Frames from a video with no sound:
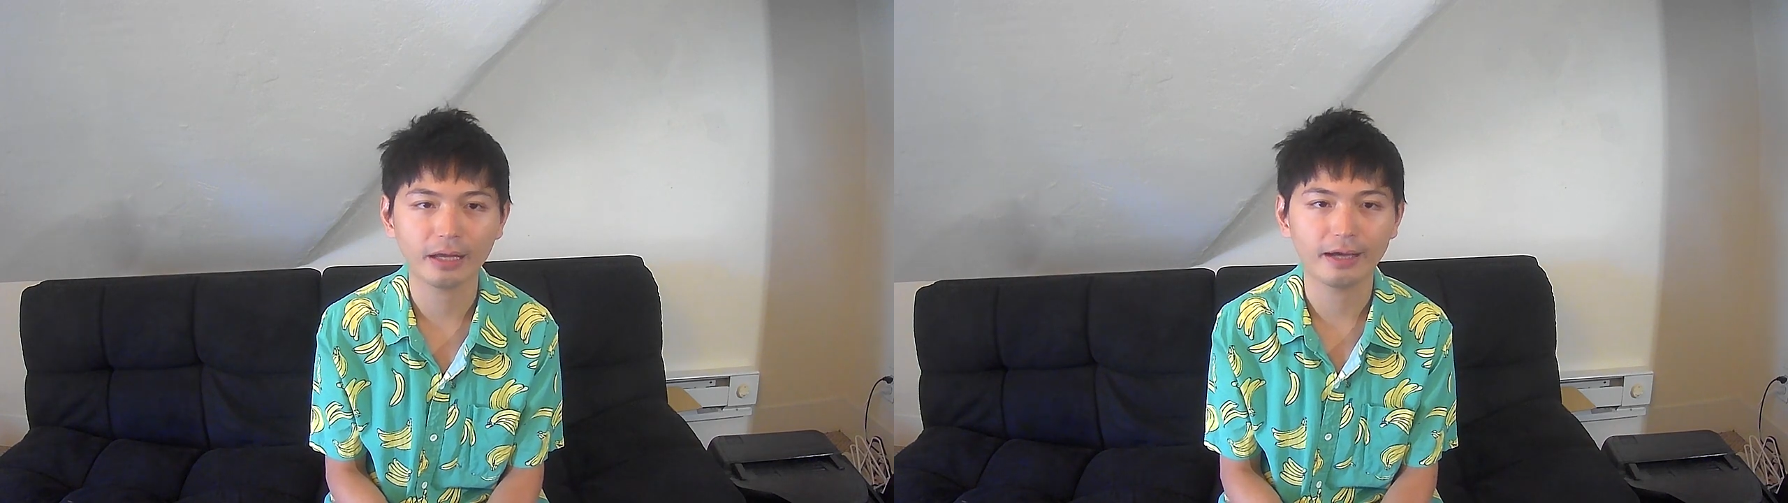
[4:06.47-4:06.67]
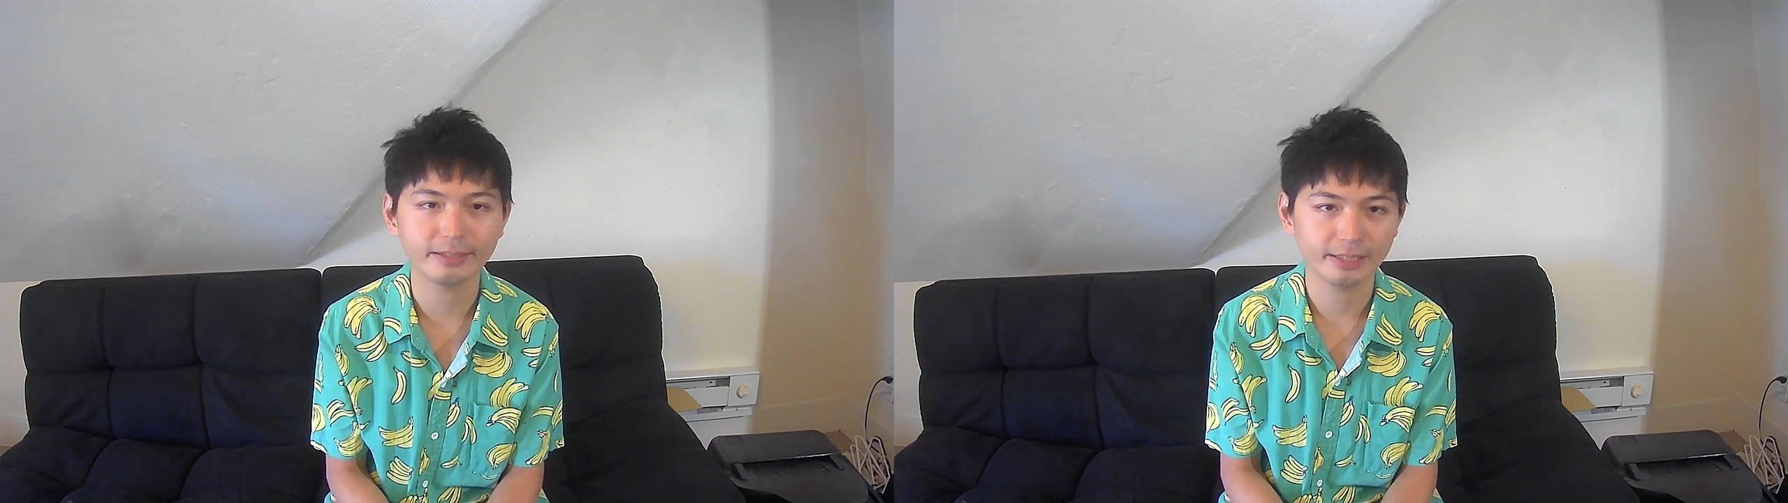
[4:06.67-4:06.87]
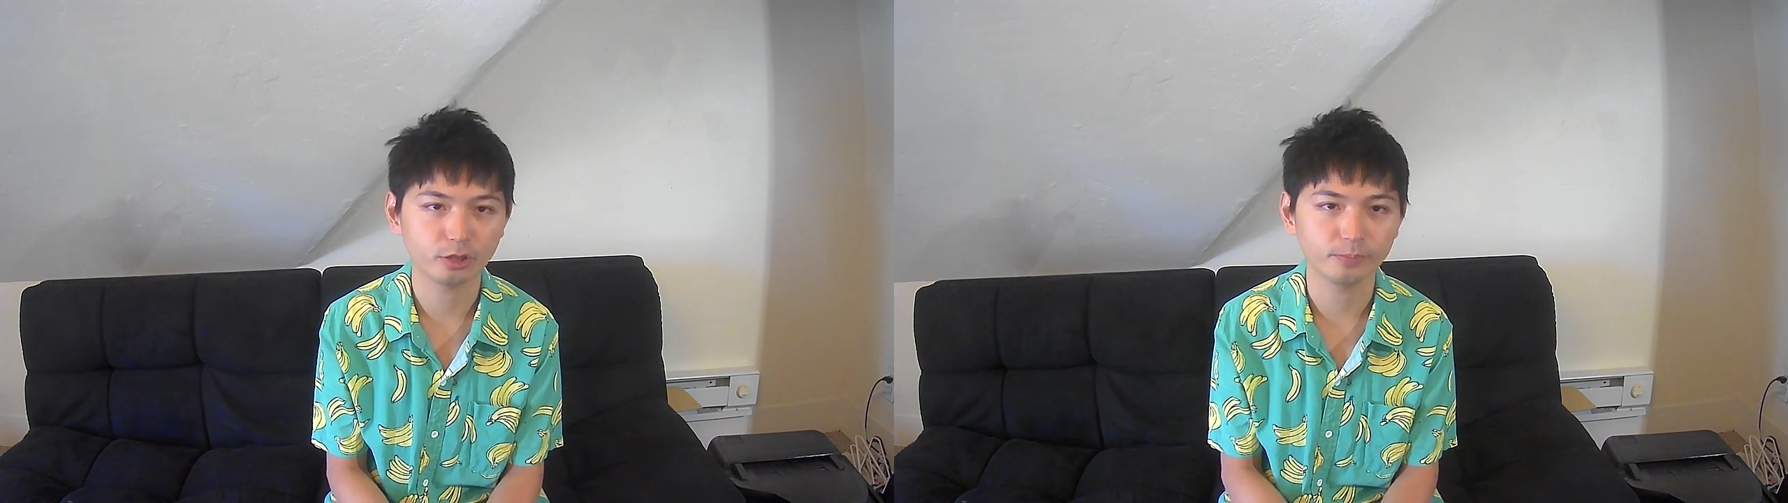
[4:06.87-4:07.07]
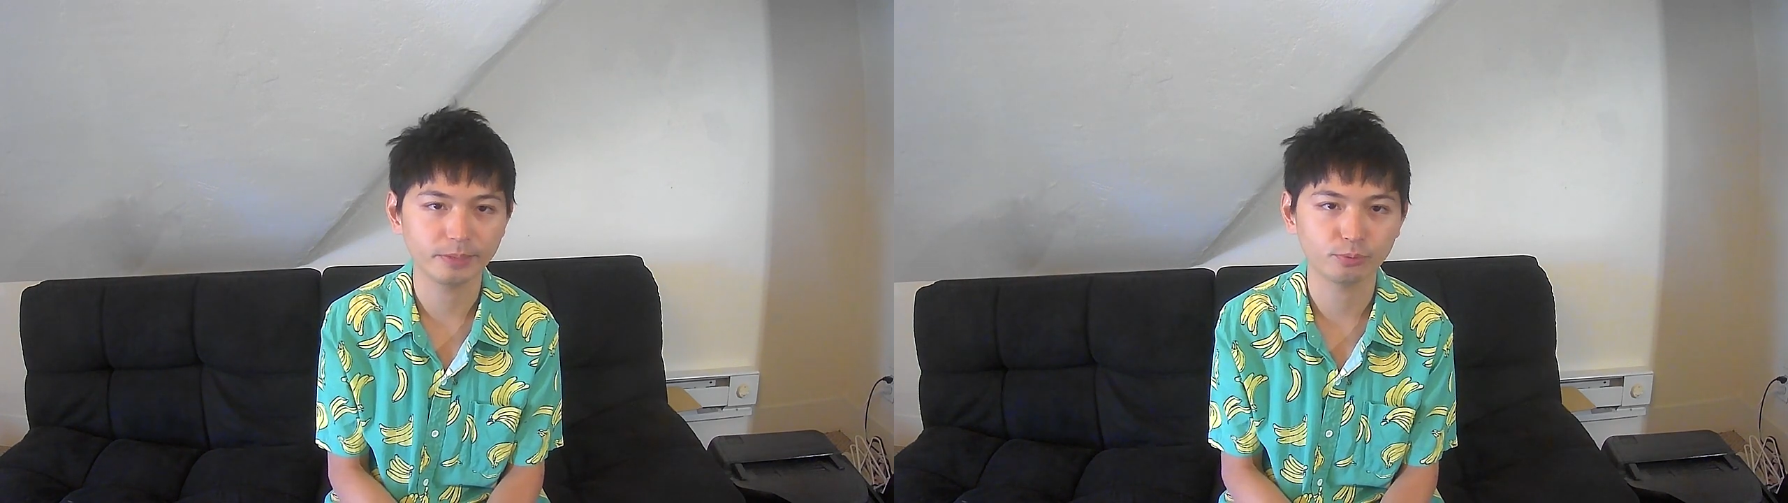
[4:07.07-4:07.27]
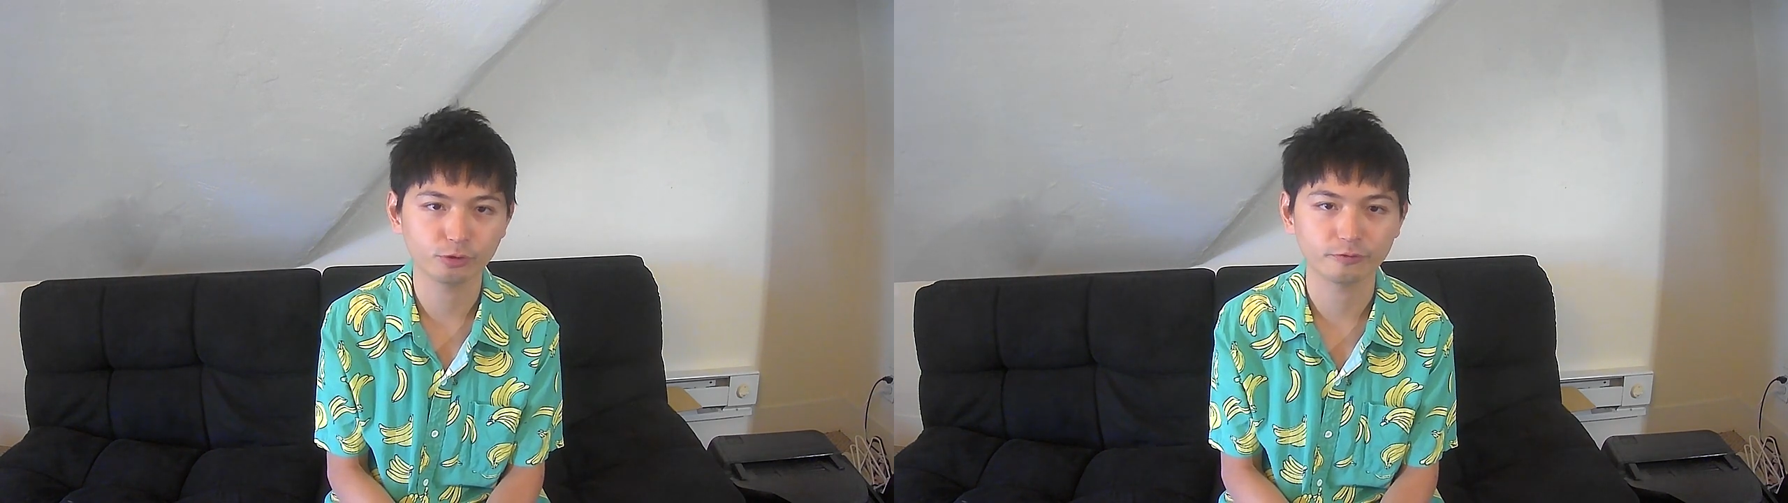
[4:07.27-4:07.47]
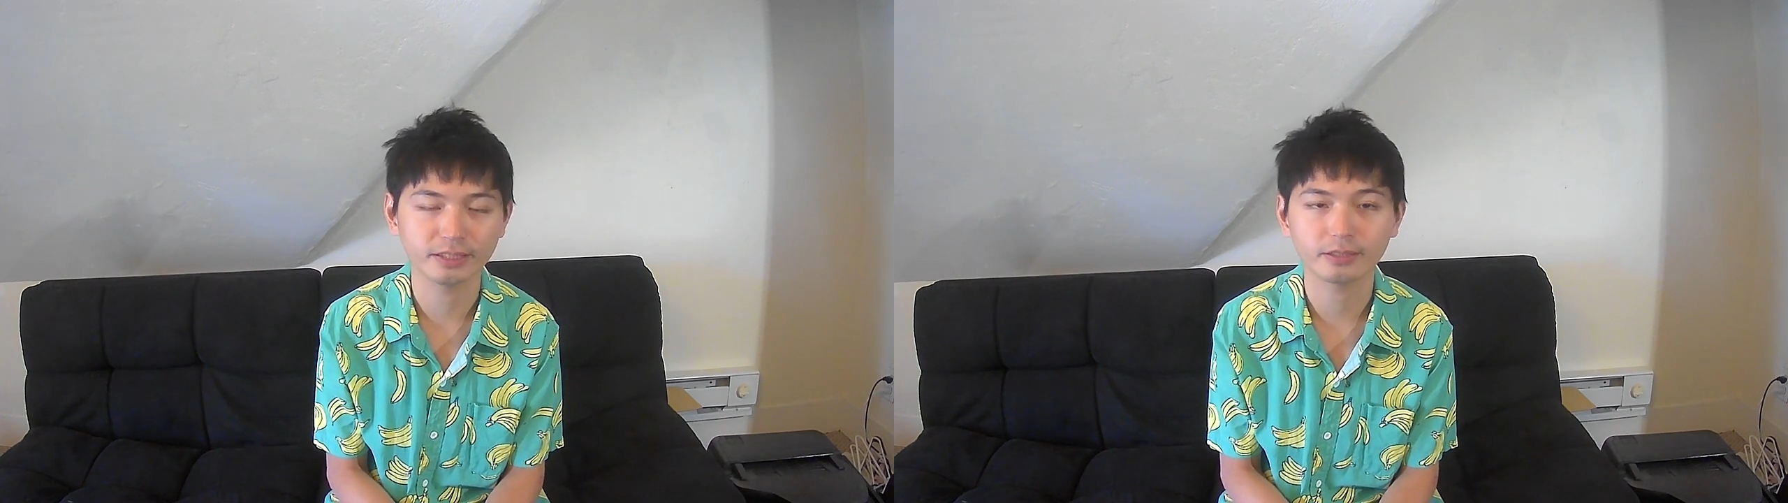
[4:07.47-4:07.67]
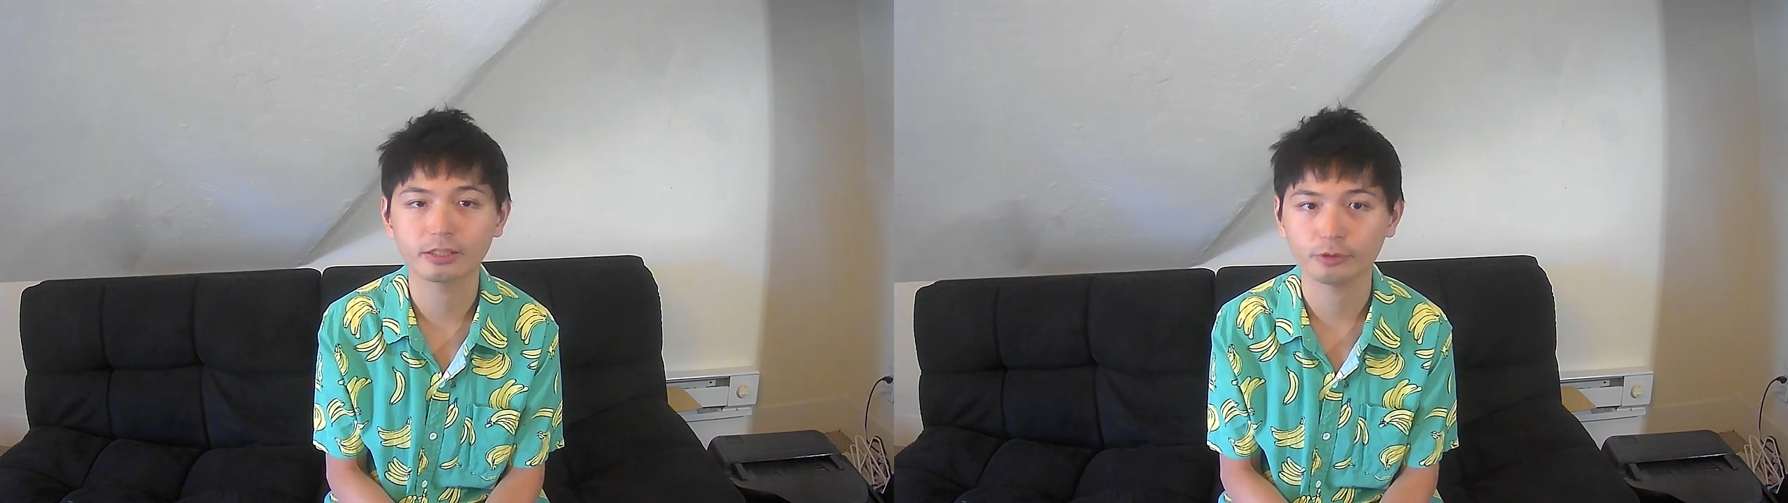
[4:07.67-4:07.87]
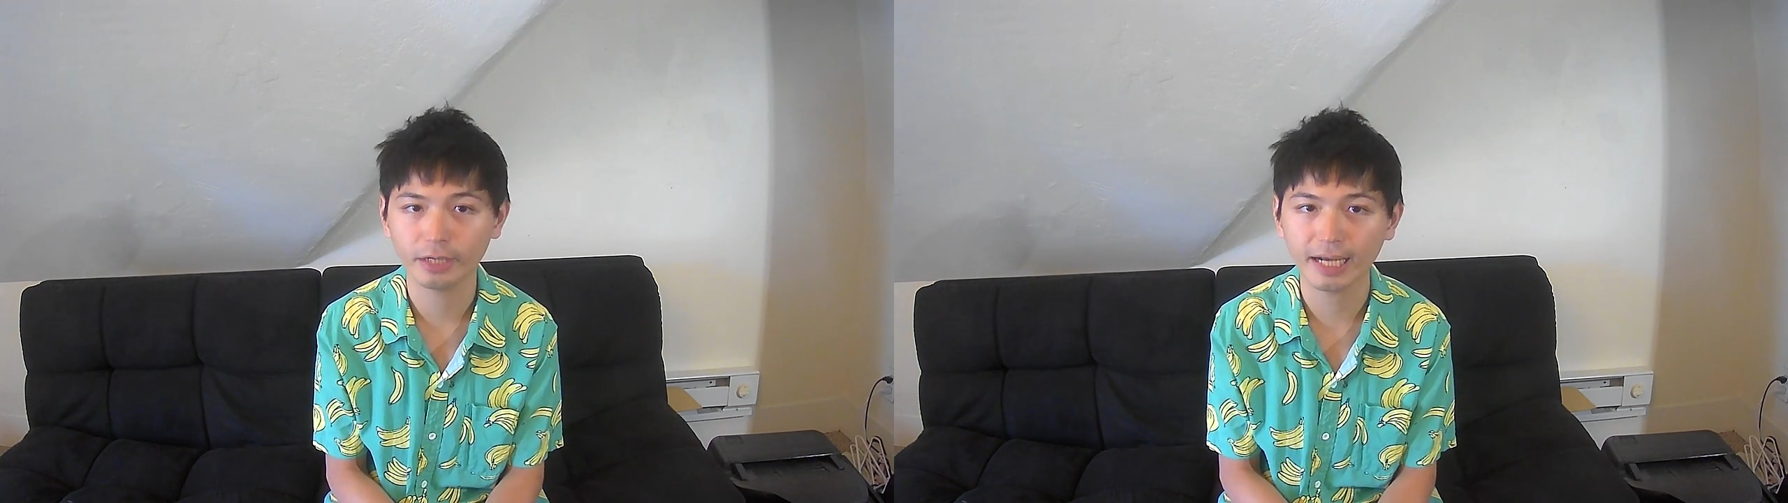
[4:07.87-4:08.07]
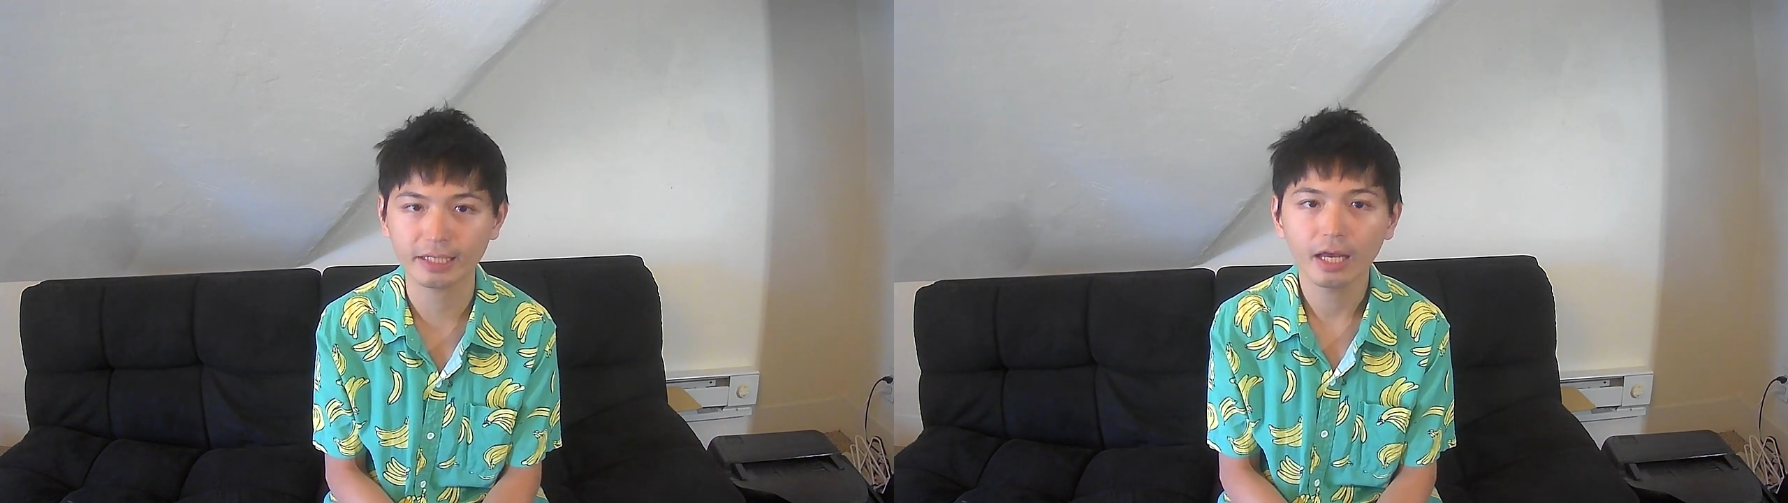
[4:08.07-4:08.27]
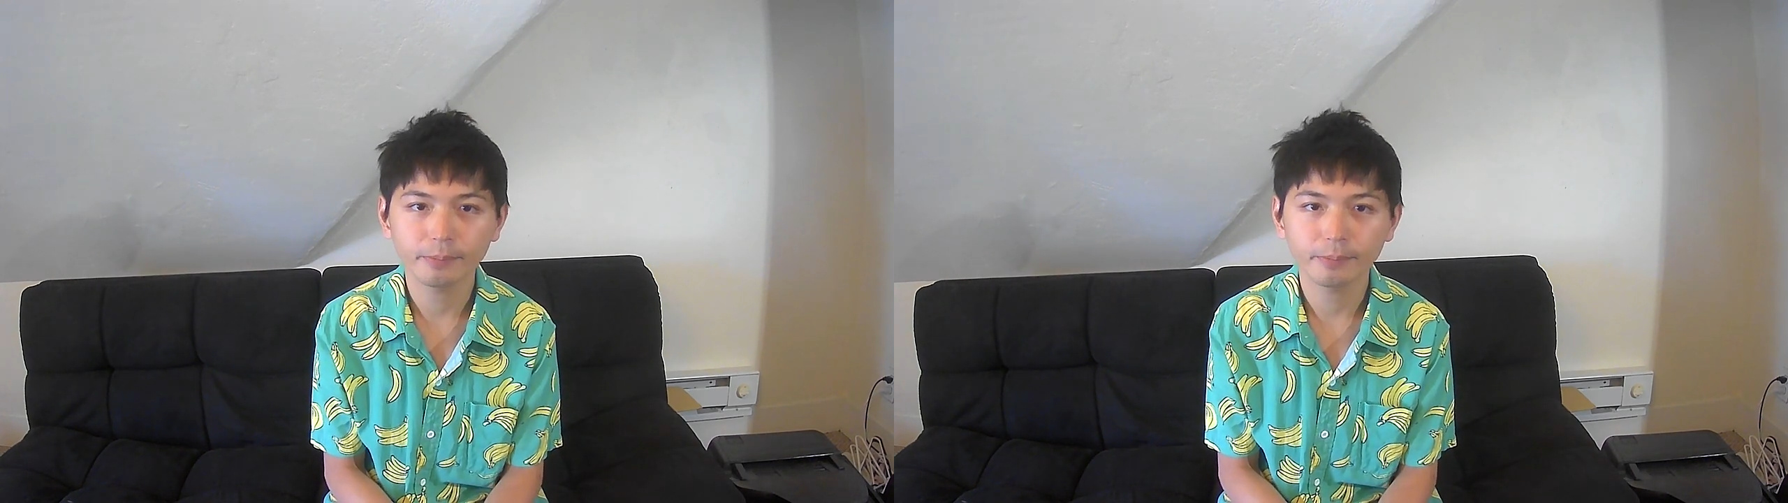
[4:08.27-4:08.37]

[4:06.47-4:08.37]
idea to be proven correct,